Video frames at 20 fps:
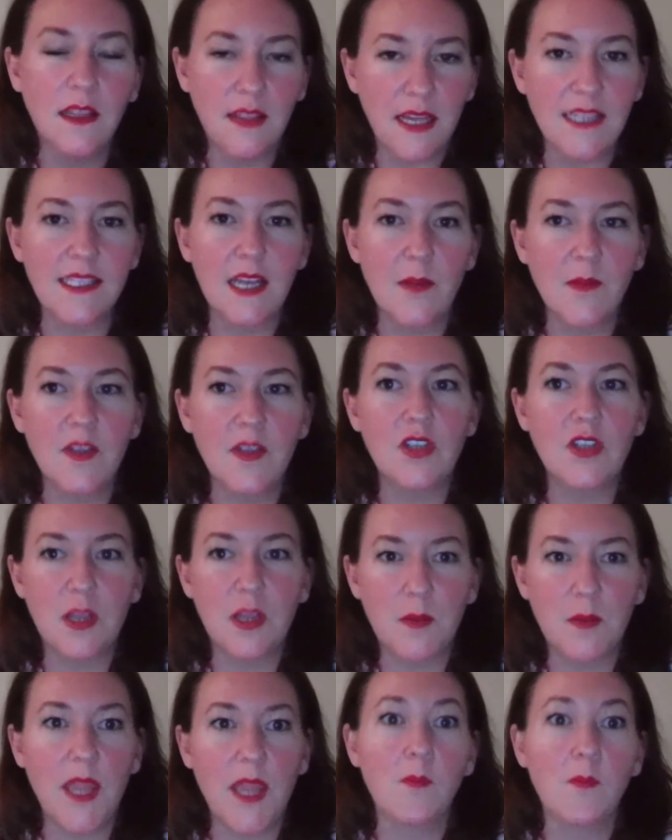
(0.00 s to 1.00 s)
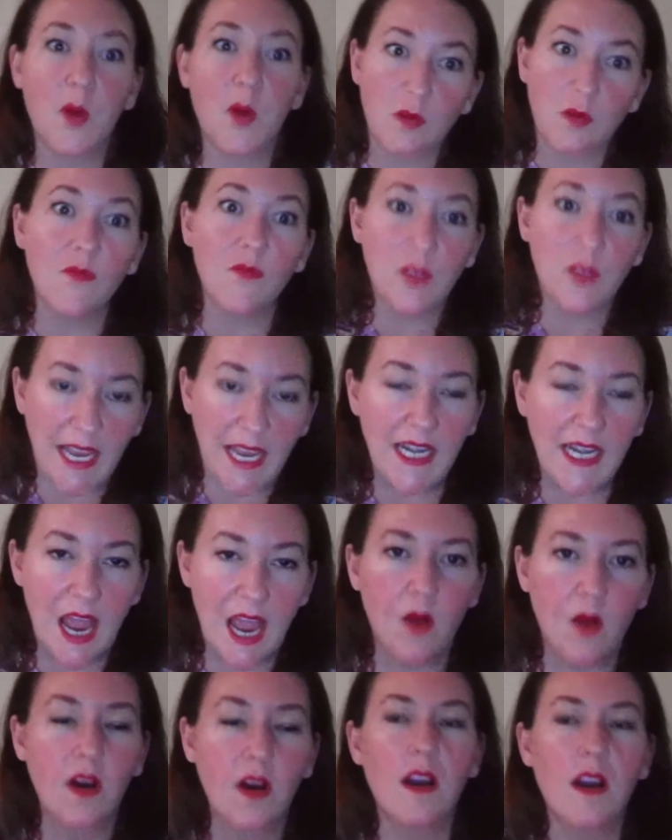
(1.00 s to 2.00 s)
that's how much you get paid per flight
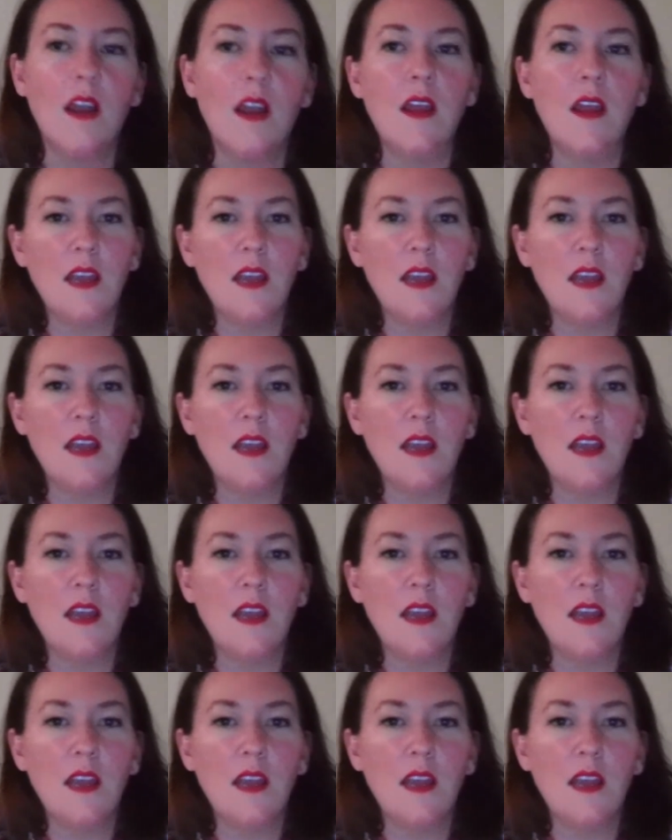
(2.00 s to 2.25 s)
hour.